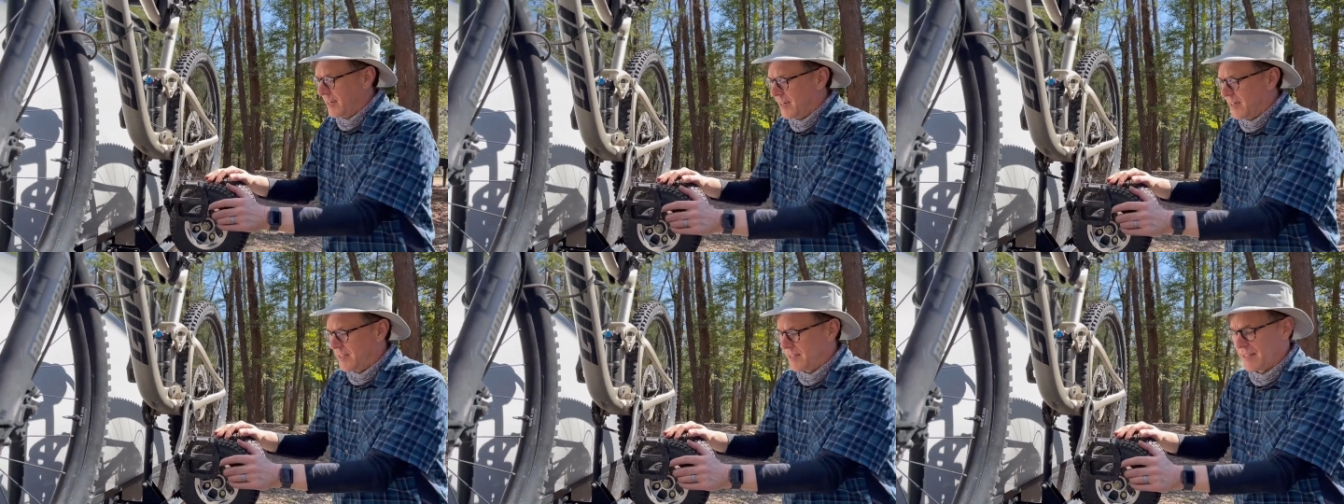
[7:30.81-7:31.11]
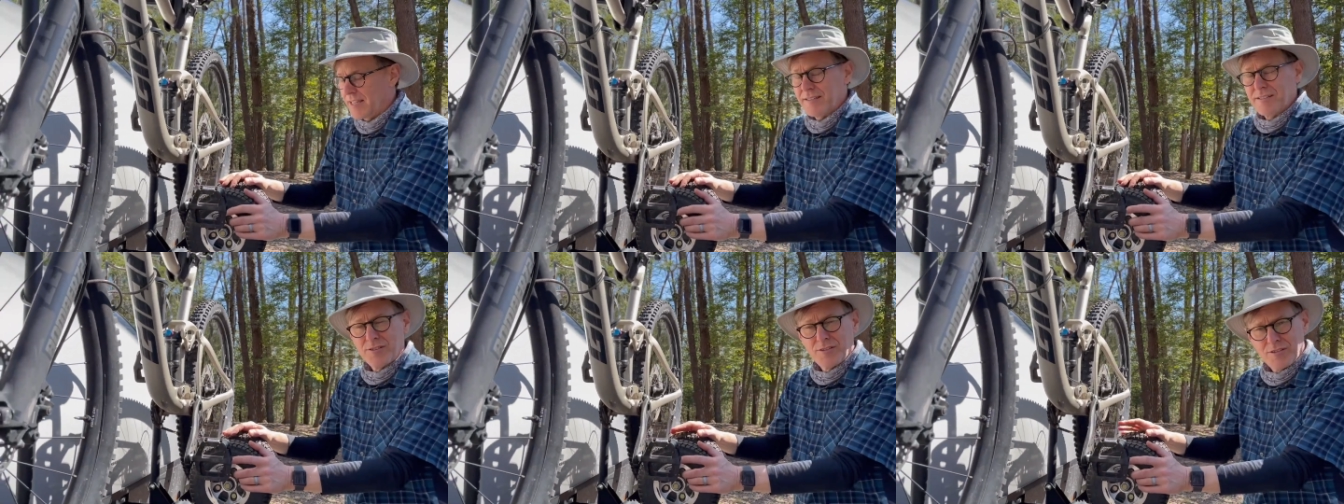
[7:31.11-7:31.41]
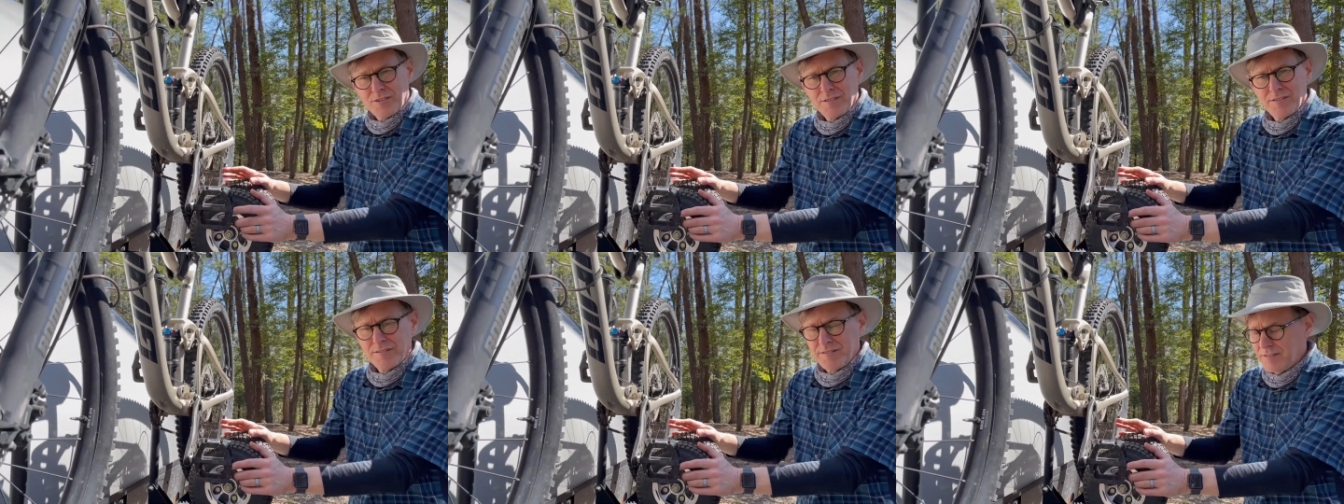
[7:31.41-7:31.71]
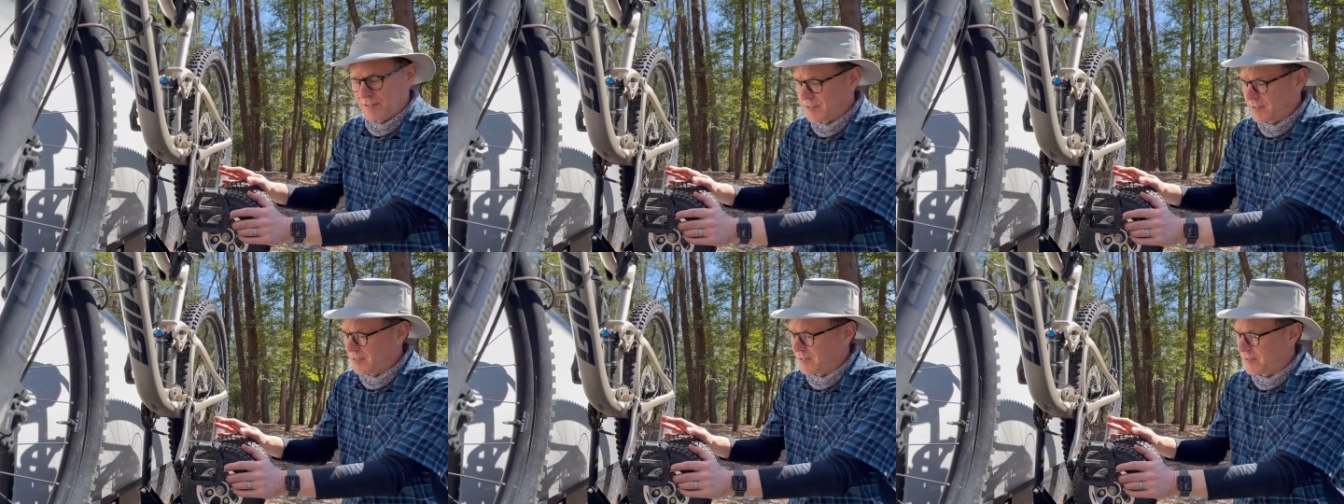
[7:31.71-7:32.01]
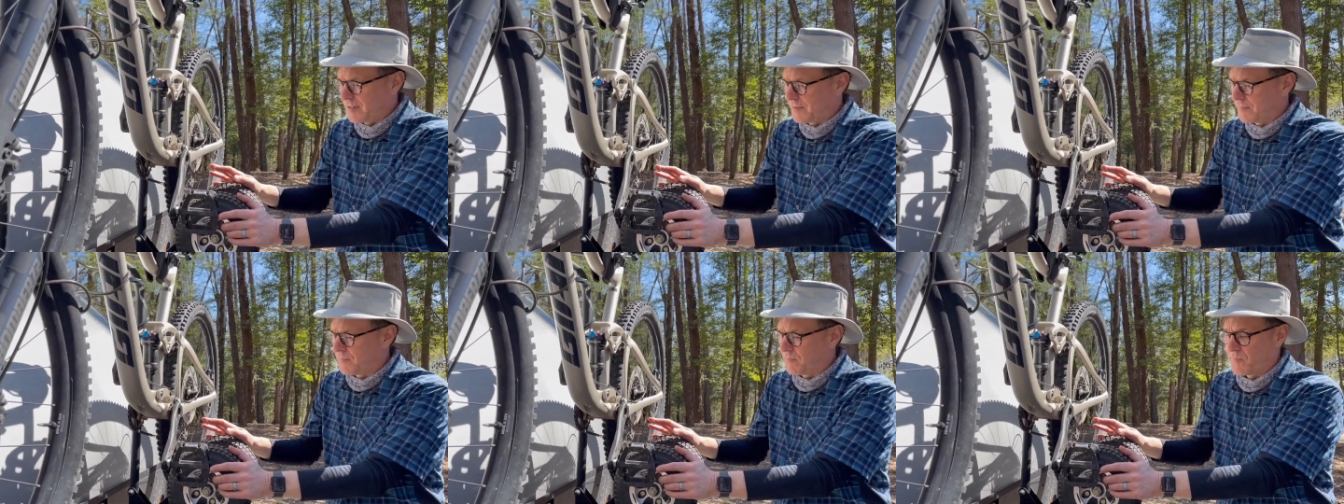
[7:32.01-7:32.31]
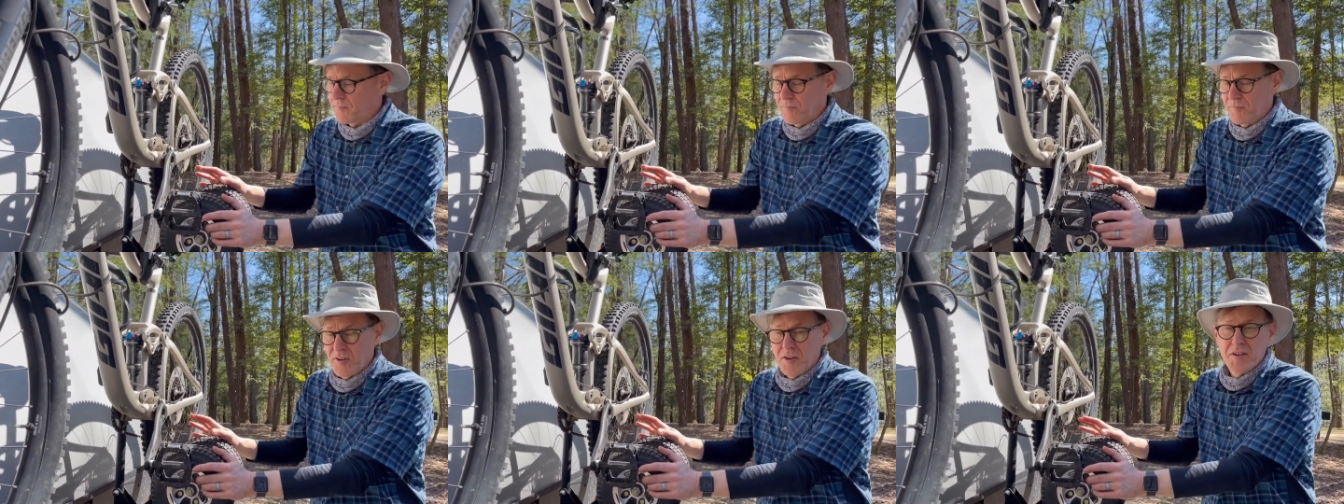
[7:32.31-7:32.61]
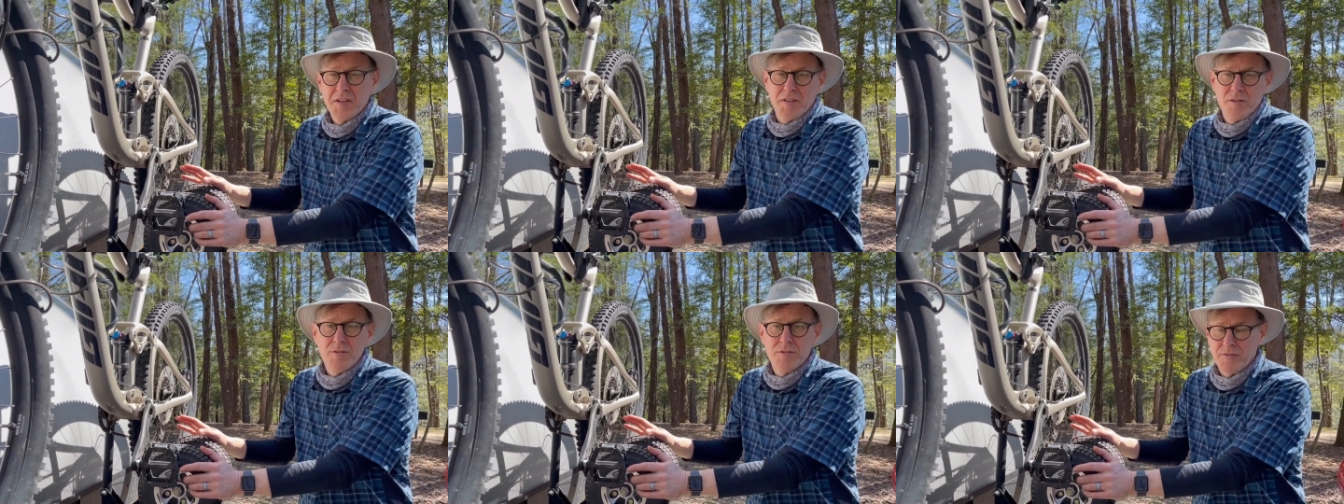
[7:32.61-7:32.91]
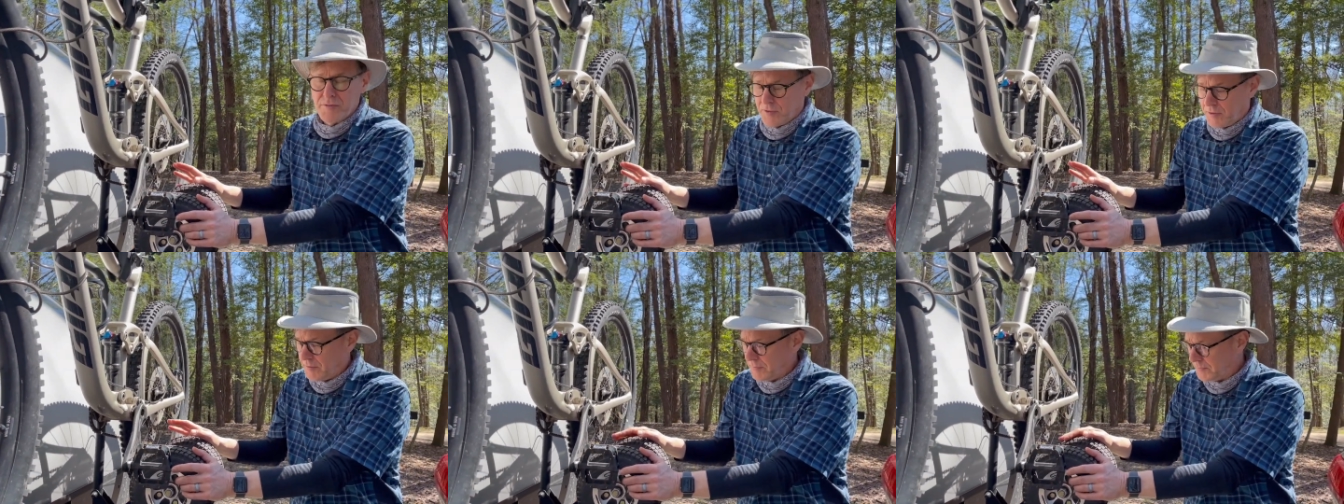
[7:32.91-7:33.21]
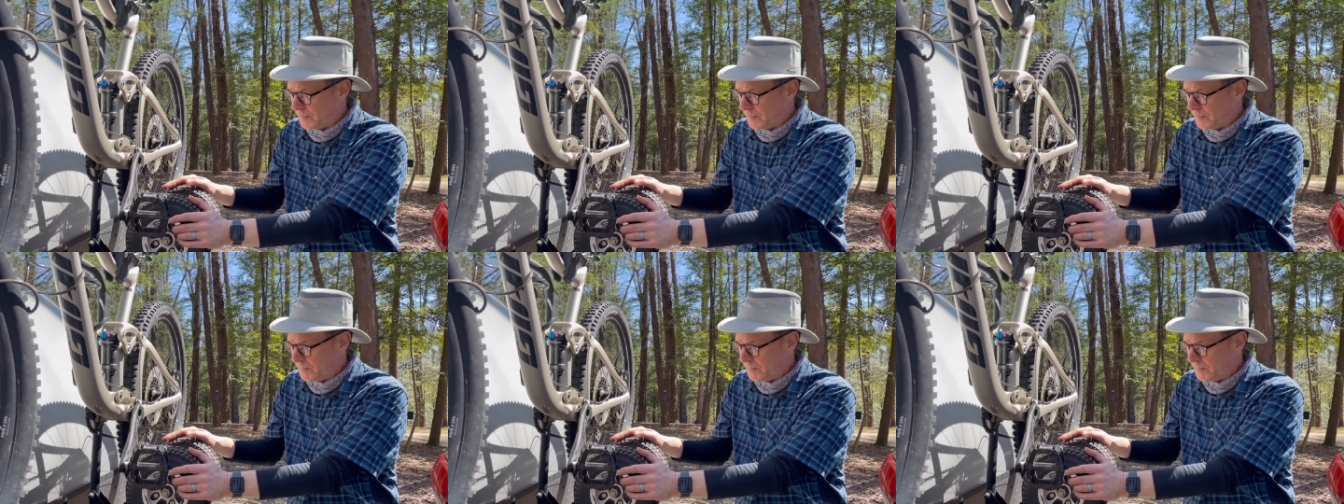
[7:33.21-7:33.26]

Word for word: and that's uh, very useful.